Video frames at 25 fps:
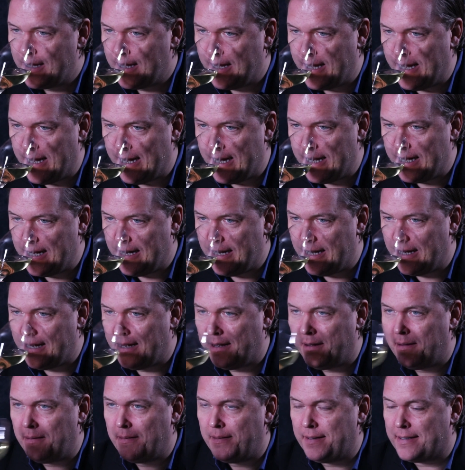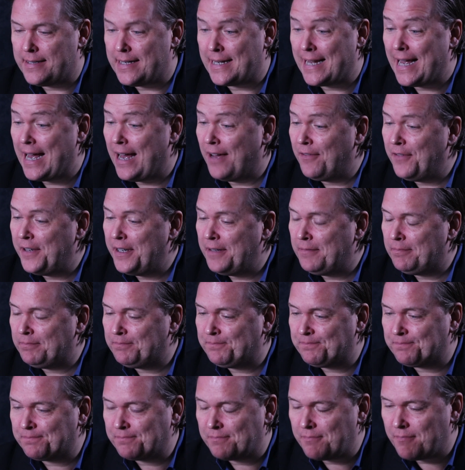and it's a Gavi
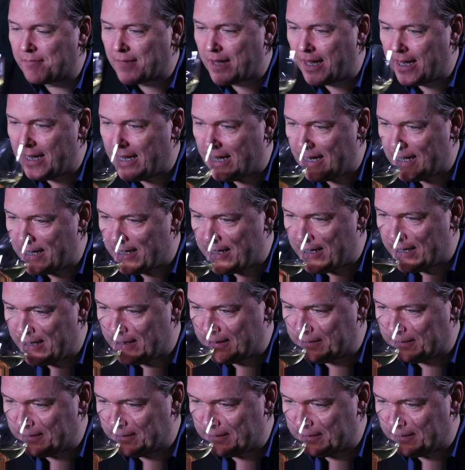and